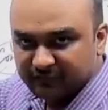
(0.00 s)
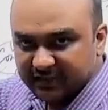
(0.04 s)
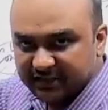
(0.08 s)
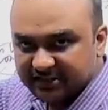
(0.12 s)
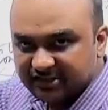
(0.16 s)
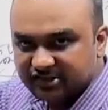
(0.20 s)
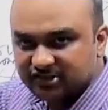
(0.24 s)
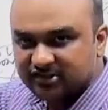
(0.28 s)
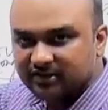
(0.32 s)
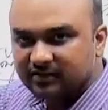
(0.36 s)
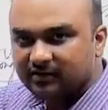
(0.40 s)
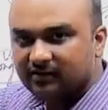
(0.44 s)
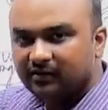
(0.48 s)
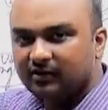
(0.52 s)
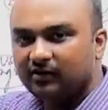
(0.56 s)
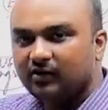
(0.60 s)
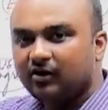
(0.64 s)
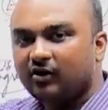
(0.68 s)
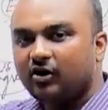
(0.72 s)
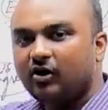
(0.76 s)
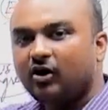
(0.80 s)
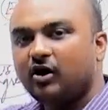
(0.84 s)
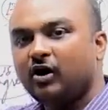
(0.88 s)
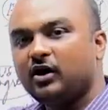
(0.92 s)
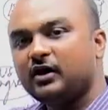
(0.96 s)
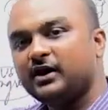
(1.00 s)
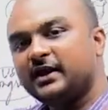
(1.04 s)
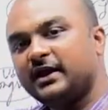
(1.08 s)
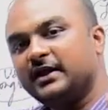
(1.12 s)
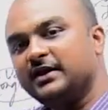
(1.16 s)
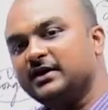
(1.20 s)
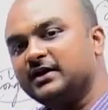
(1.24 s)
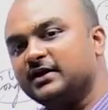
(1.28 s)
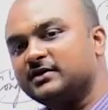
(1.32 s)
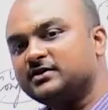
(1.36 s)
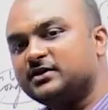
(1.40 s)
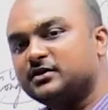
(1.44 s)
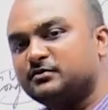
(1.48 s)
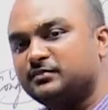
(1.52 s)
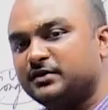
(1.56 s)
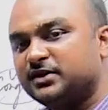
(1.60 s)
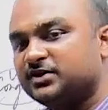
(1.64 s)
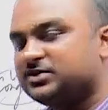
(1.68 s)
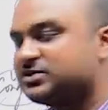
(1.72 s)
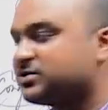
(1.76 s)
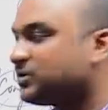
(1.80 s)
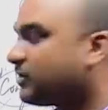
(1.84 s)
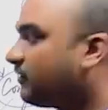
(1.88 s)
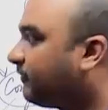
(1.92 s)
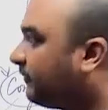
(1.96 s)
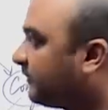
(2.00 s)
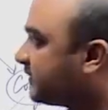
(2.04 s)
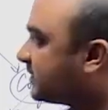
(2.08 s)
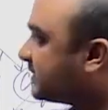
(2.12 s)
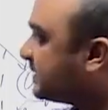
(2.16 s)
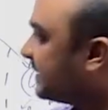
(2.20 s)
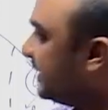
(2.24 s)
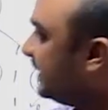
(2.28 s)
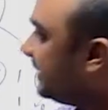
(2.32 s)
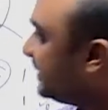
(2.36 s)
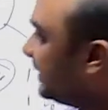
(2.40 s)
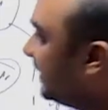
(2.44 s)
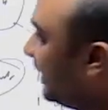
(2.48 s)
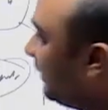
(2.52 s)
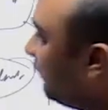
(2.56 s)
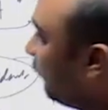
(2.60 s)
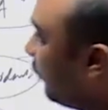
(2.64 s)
minister or any other minister of a state, they